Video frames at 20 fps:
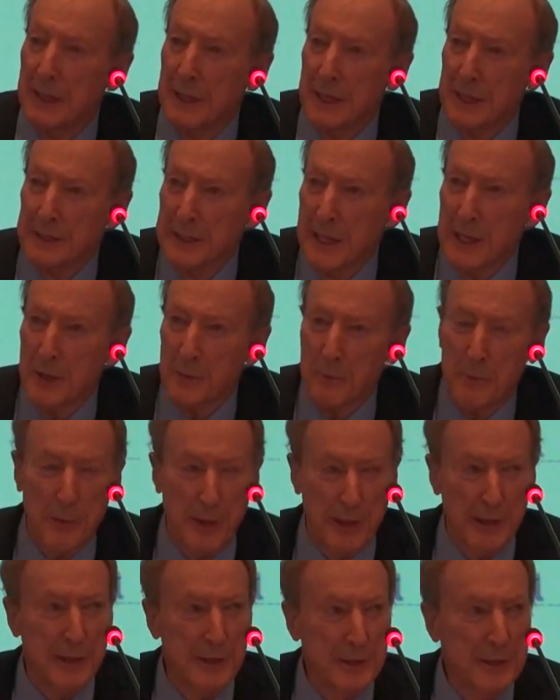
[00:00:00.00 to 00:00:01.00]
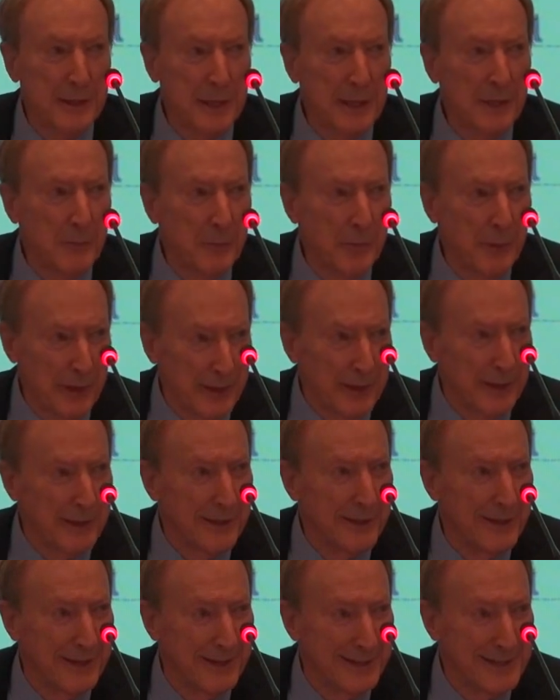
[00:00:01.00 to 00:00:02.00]
And that'll break
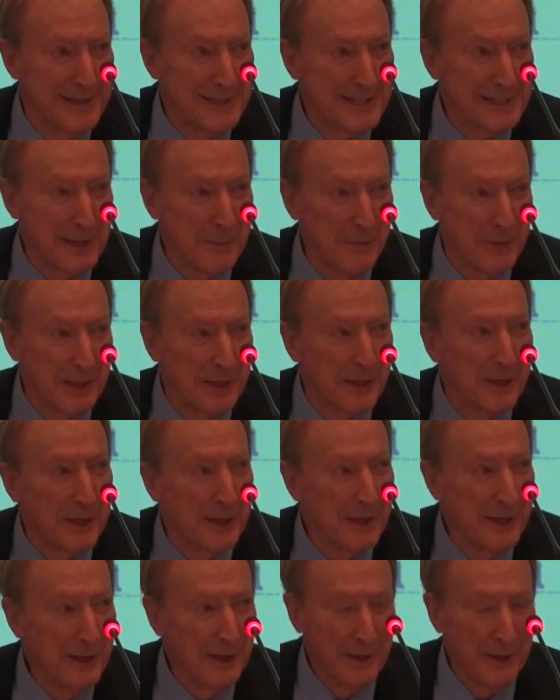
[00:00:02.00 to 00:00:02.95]
something